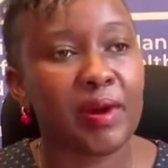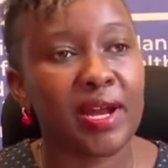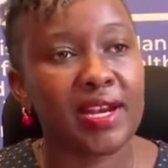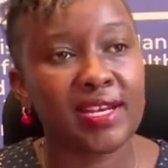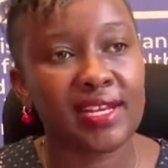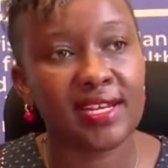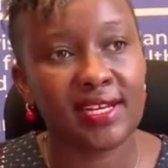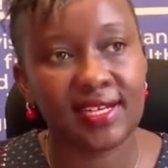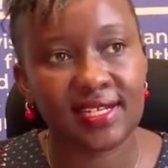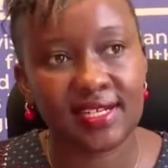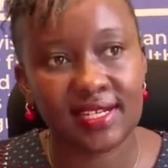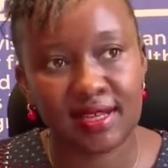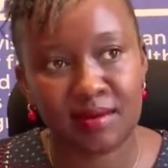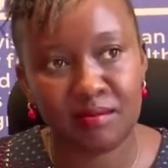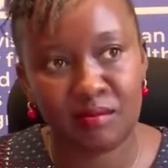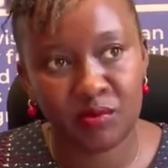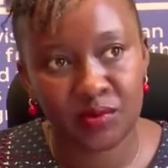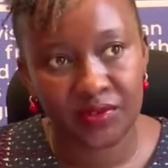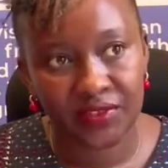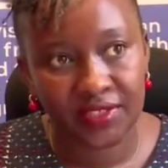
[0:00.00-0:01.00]
and need it the
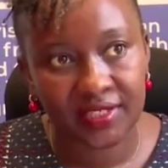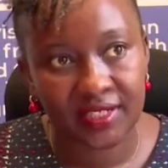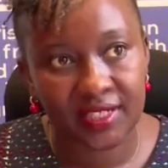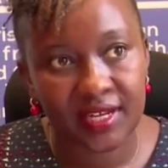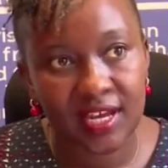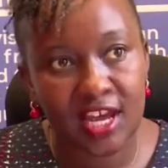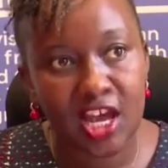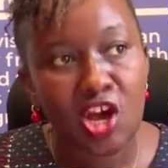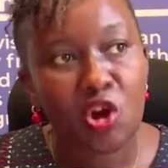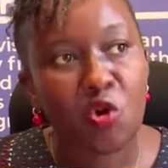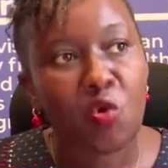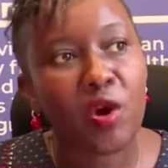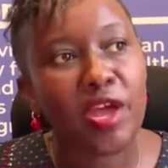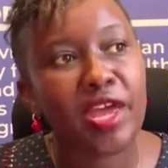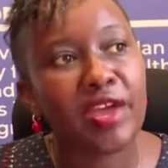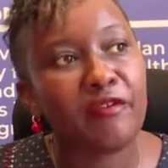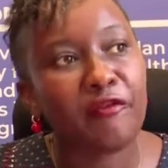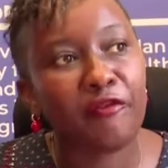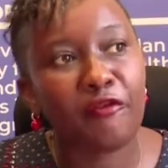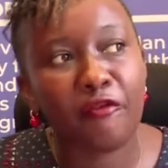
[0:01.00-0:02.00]
most.
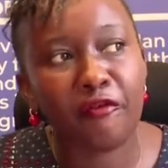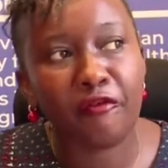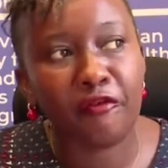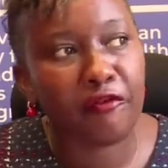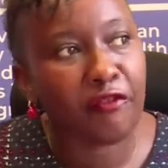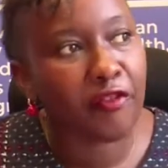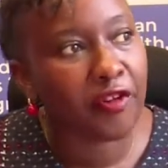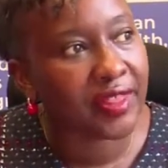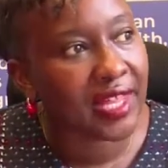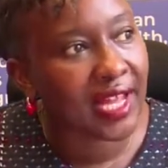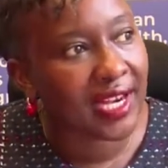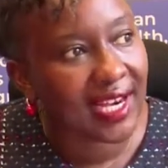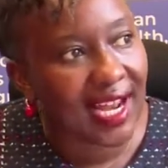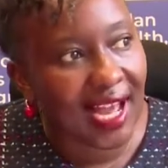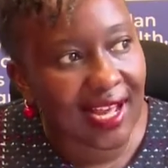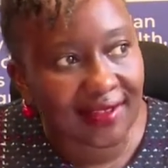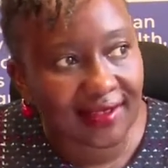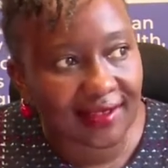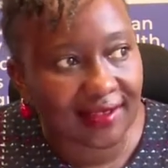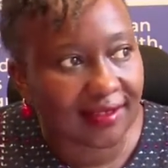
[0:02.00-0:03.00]
If for the
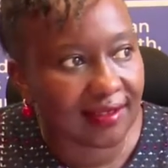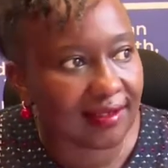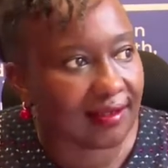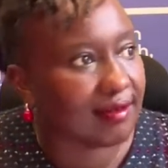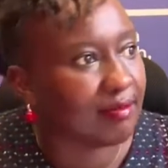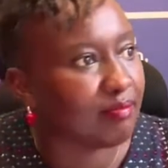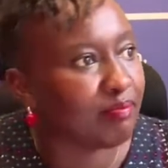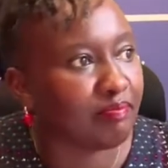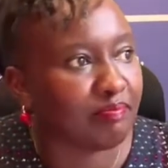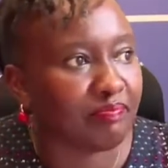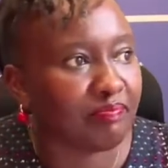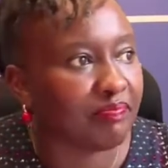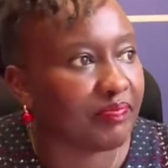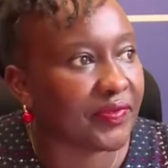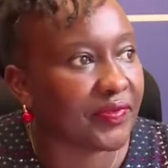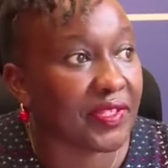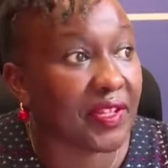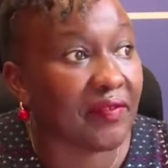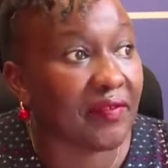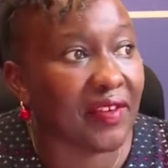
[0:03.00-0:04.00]
last
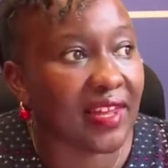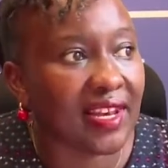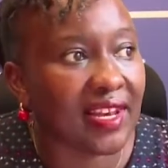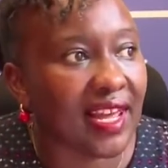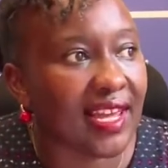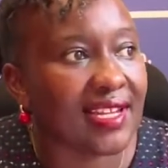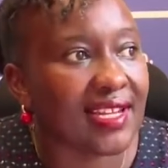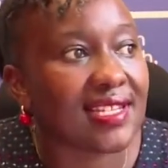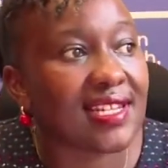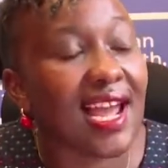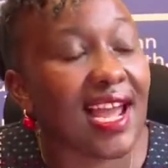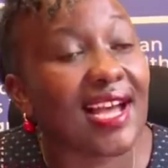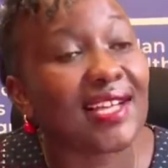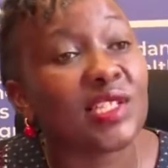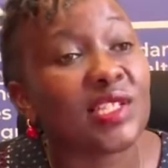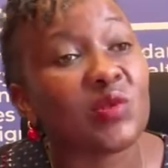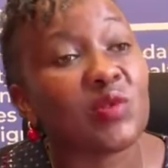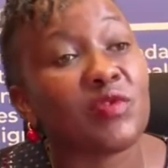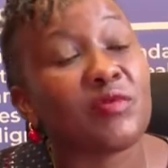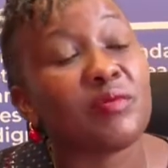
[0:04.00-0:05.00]
7-8
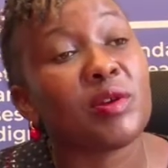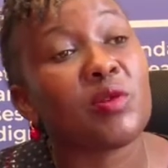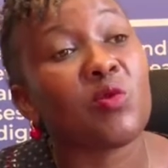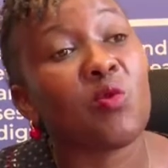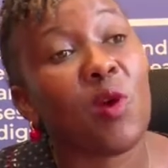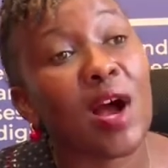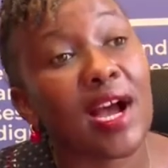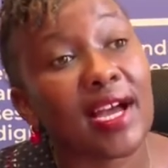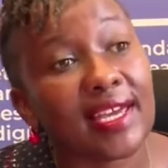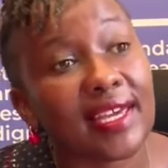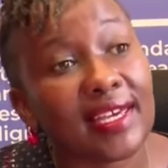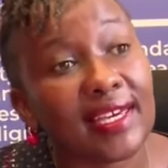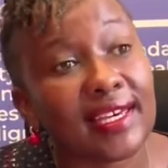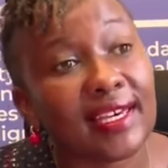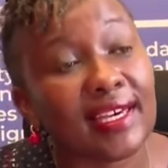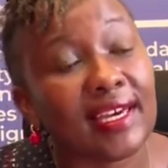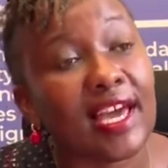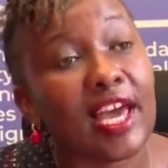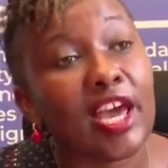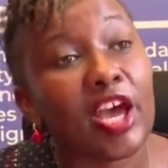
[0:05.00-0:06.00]
years, we've been
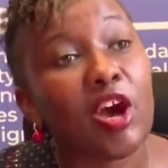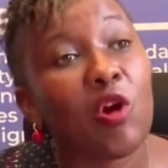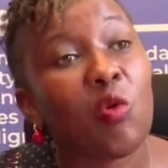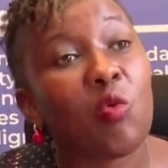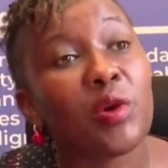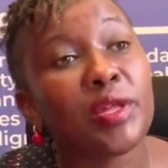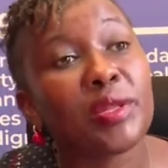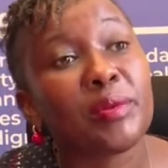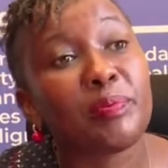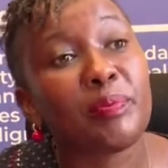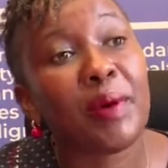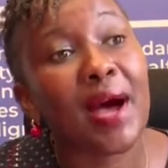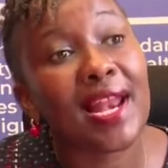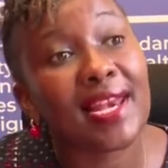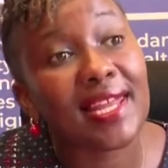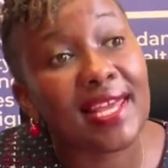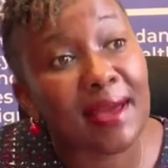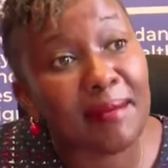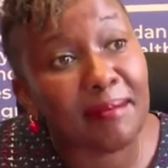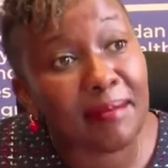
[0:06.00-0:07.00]
working with
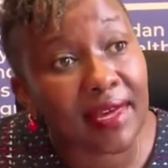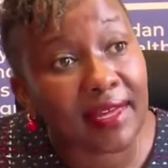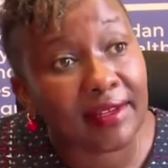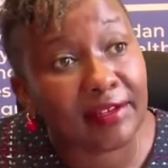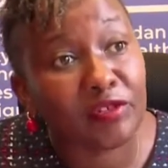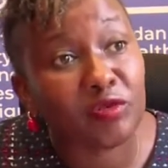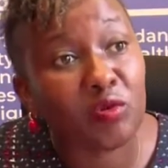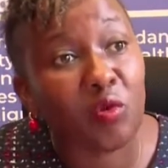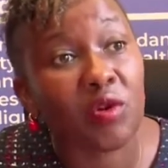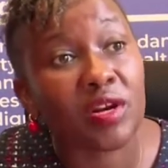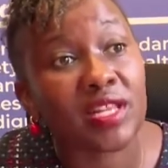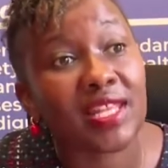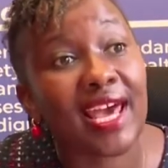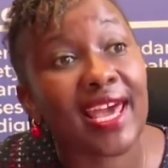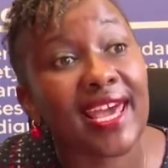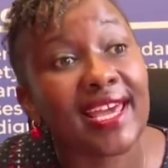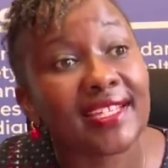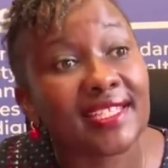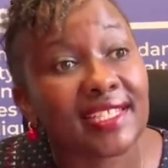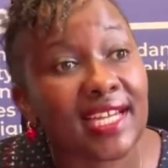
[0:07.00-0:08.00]
Parliament on the
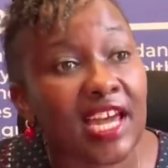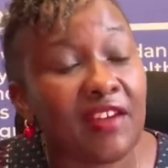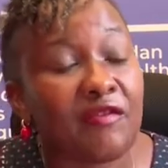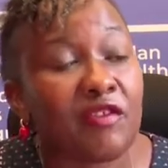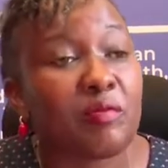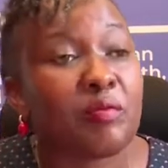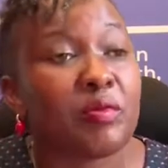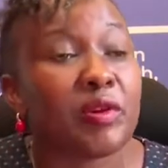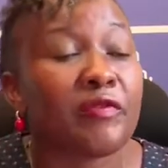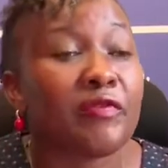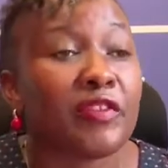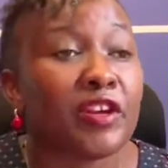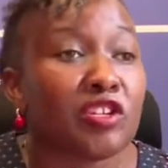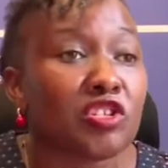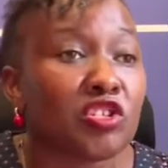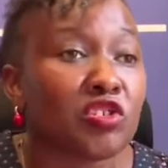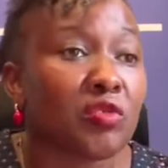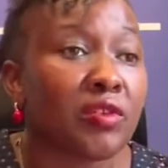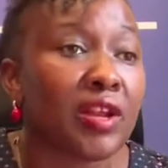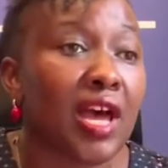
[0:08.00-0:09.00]
HIV
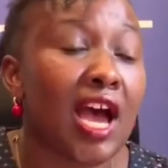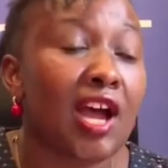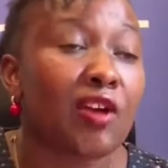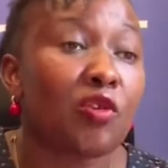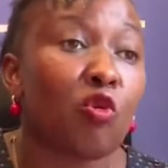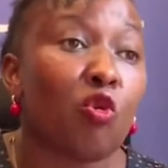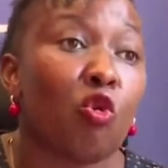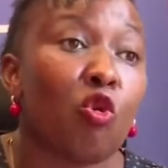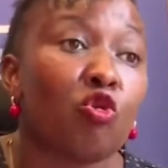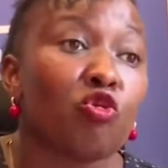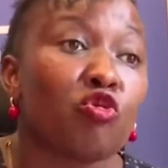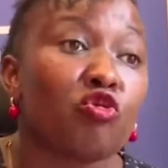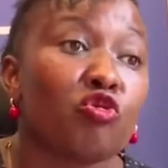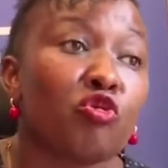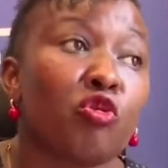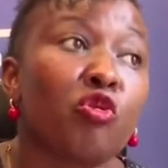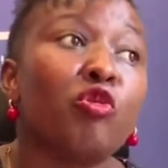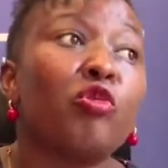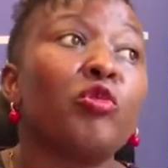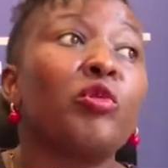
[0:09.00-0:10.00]
Prevention and
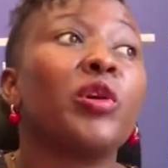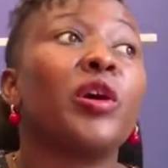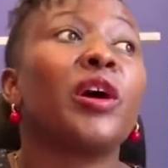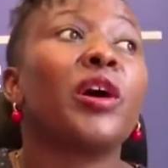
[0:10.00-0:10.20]
Control